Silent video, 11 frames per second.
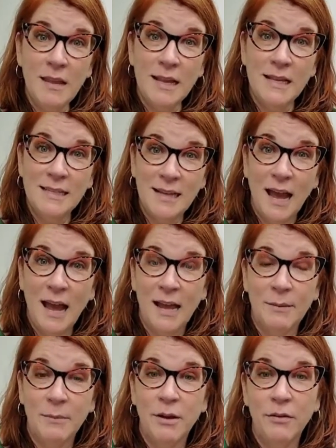it's
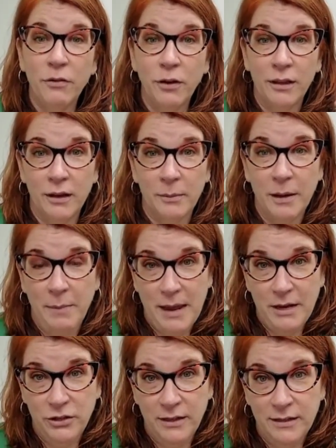time for a little bit of
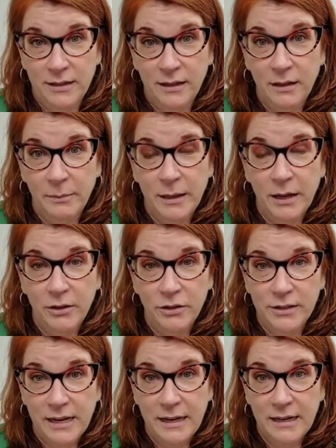patience and a little bit of
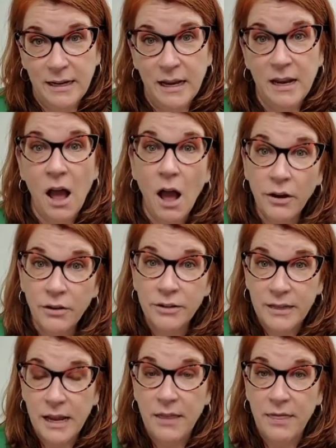understanding, and
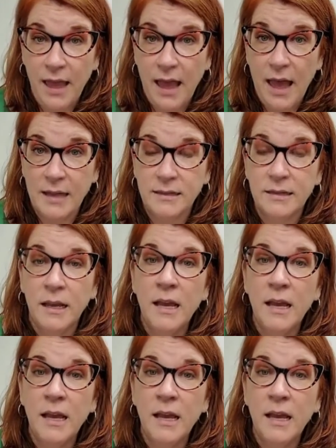understand that